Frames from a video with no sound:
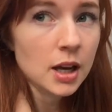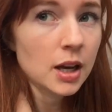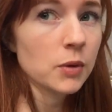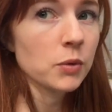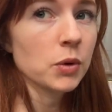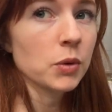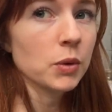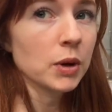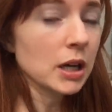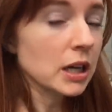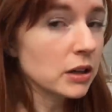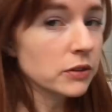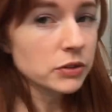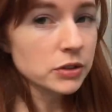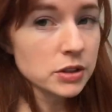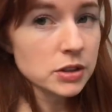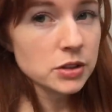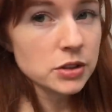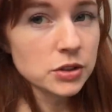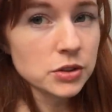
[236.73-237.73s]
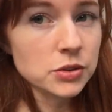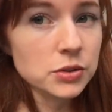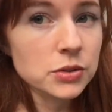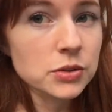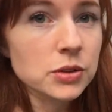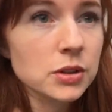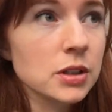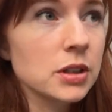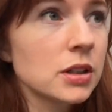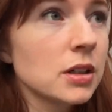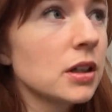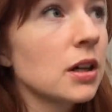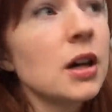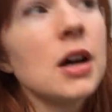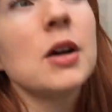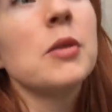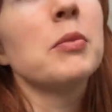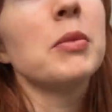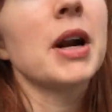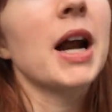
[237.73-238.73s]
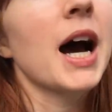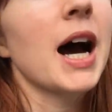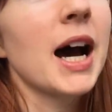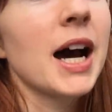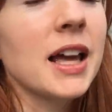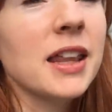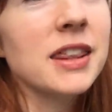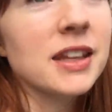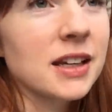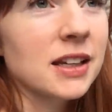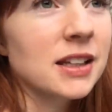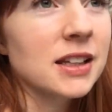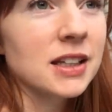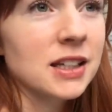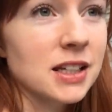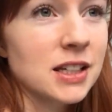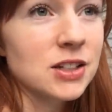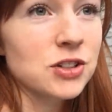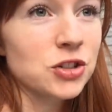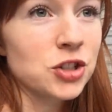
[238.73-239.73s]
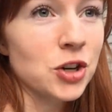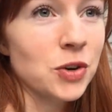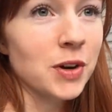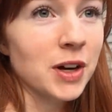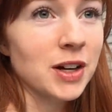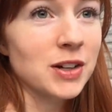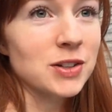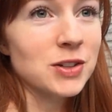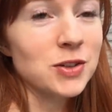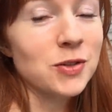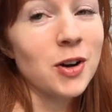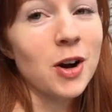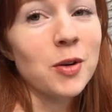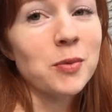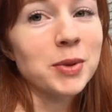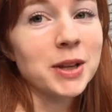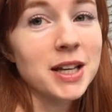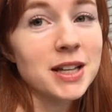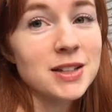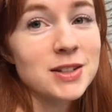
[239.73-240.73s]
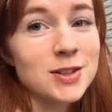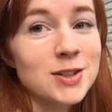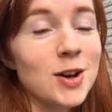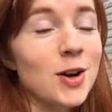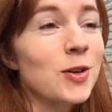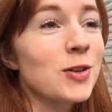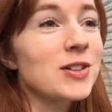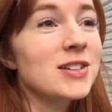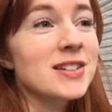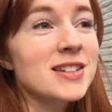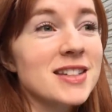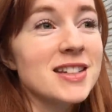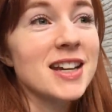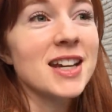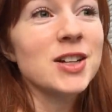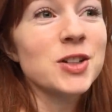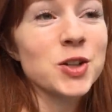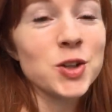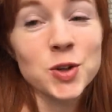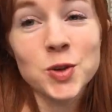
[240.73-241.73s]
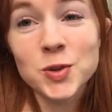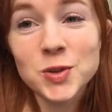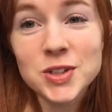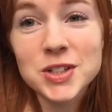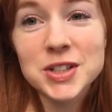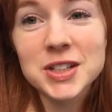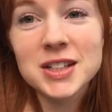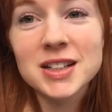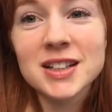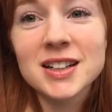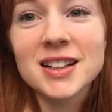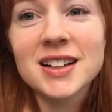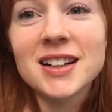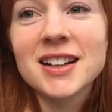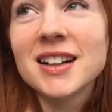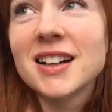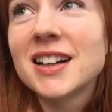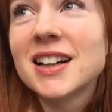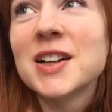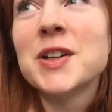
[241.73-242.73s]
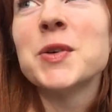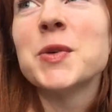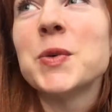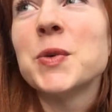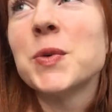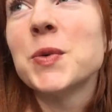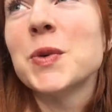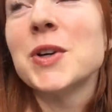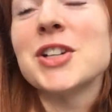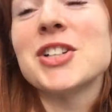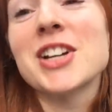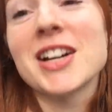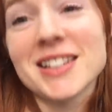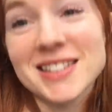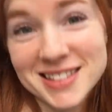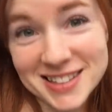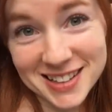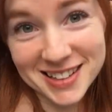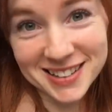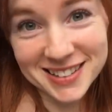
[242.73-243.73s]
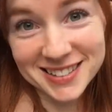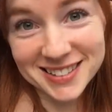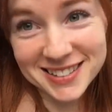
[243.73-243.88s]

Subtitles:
And we're waiting for the dude, but I think that he's showing us the wrong place. So stay tuned, we shall see.